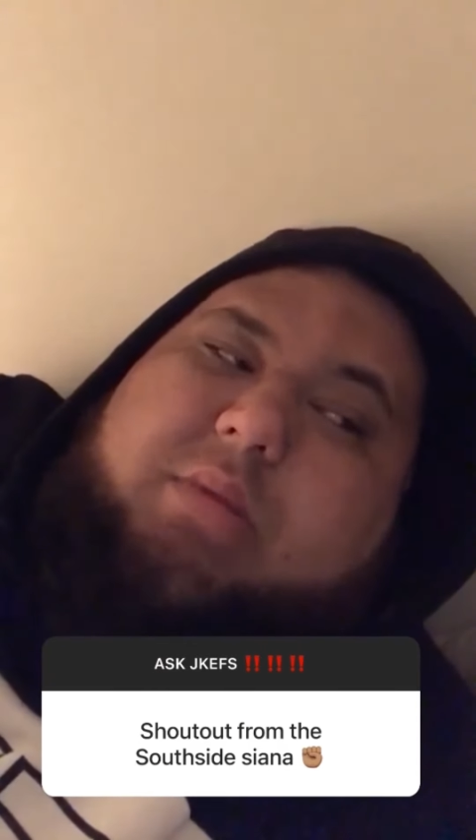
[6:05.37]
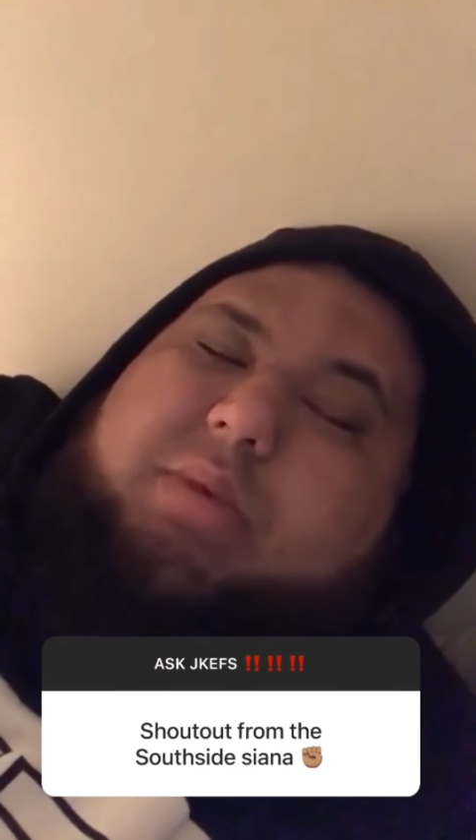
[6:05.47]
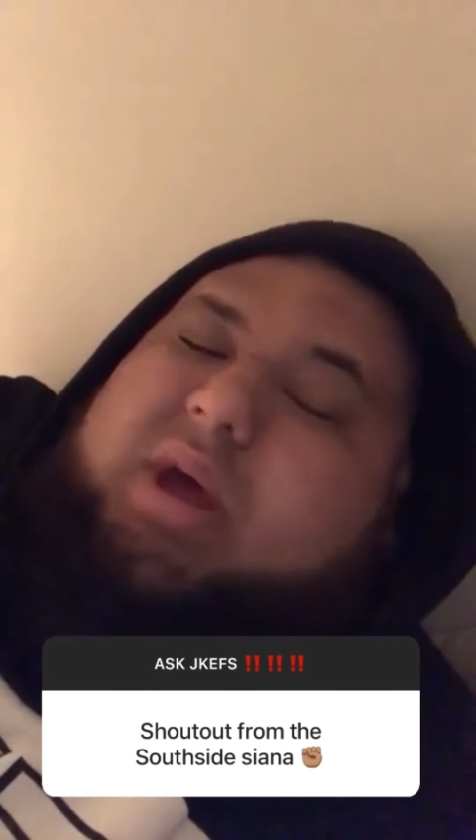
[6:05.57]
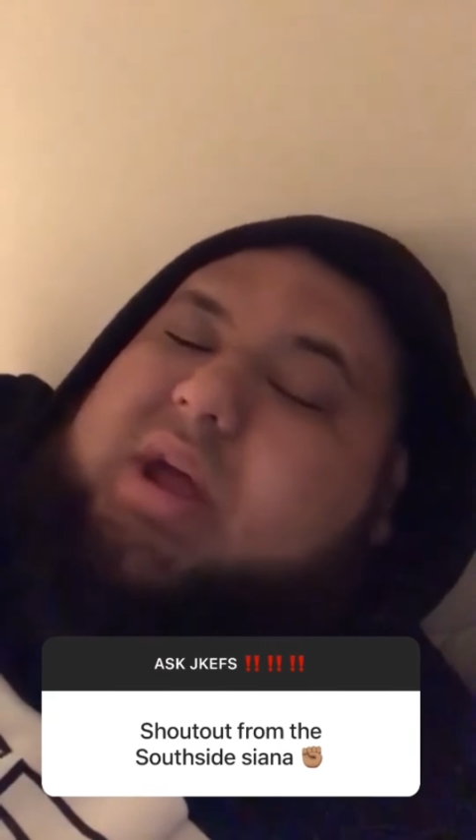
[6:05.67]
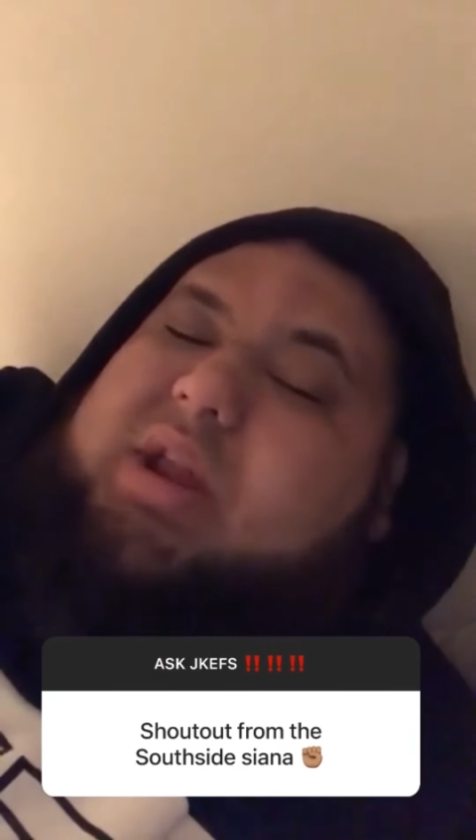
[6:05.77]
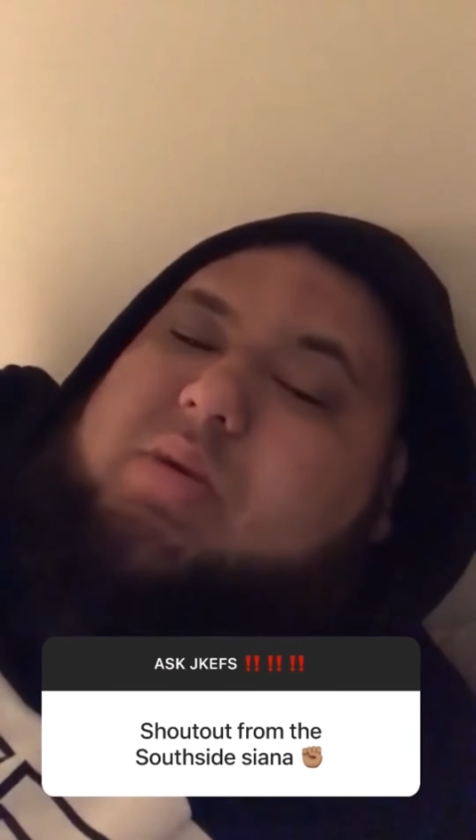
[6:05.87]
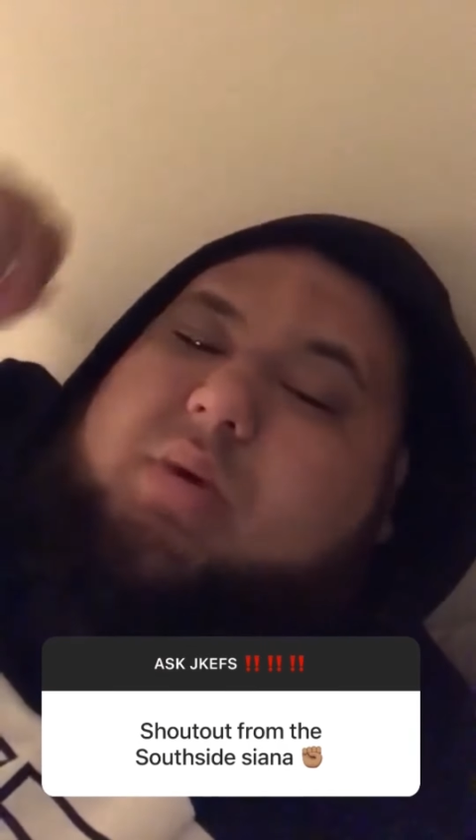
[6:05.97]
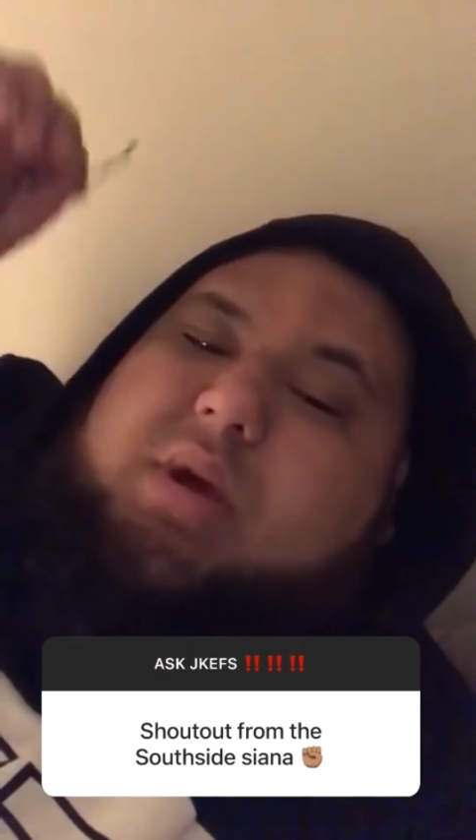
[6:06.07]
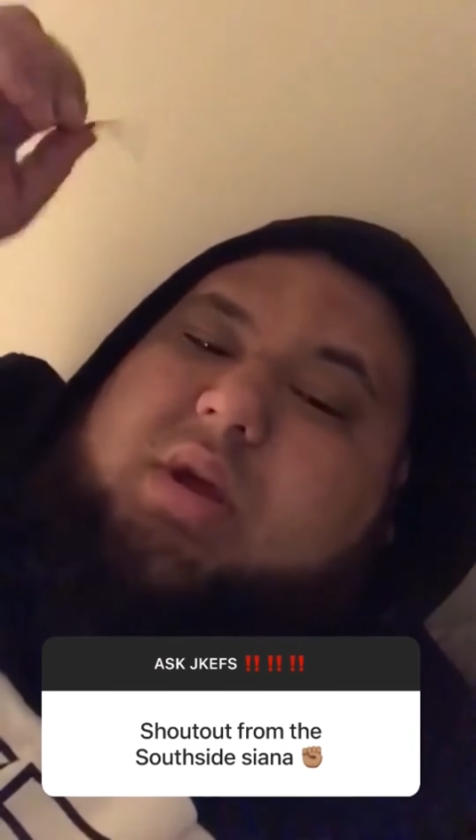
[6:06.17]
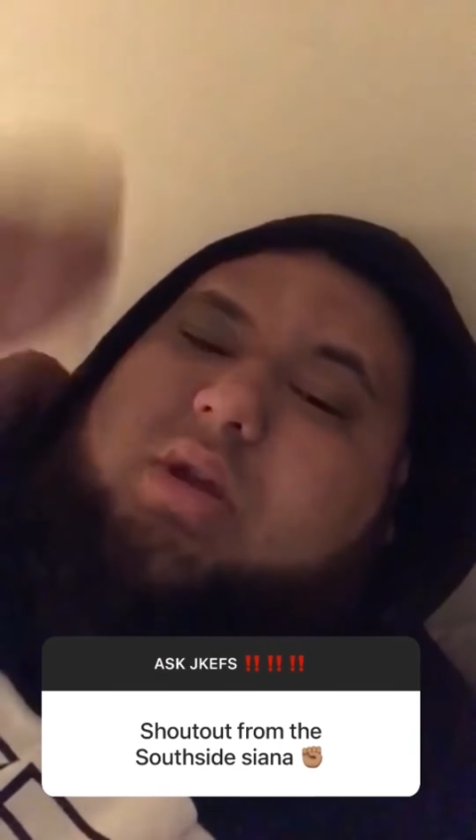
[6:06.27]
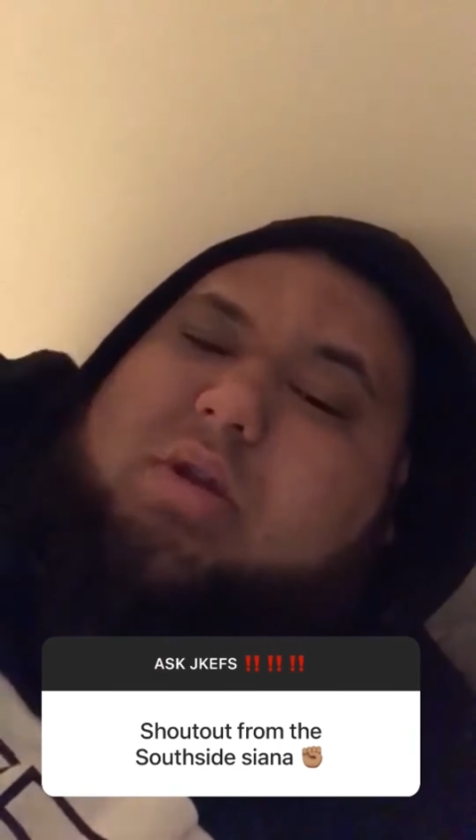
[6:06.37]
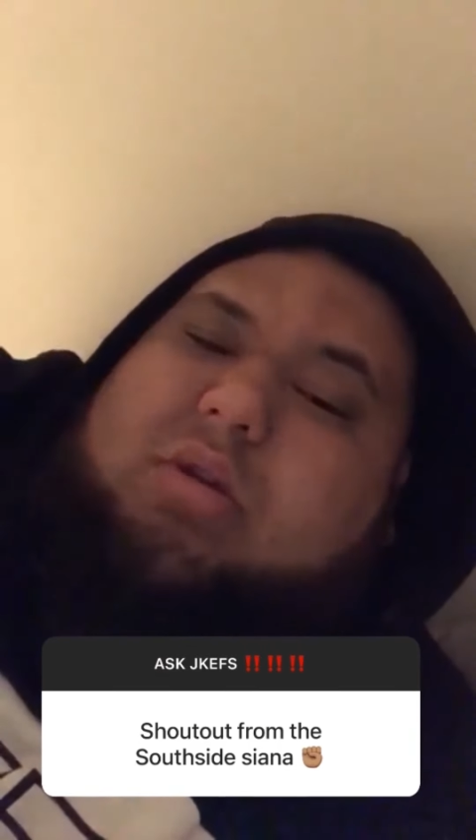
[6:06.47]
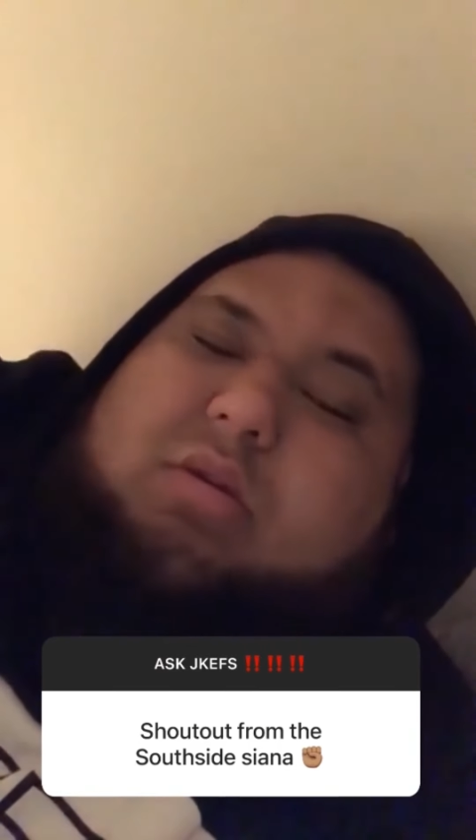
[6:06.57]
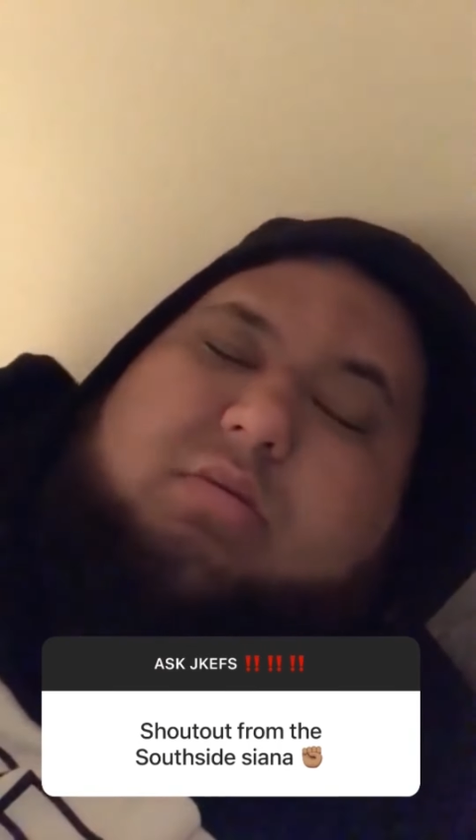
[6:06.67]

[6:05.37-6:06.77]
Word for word: but anywhere, you know,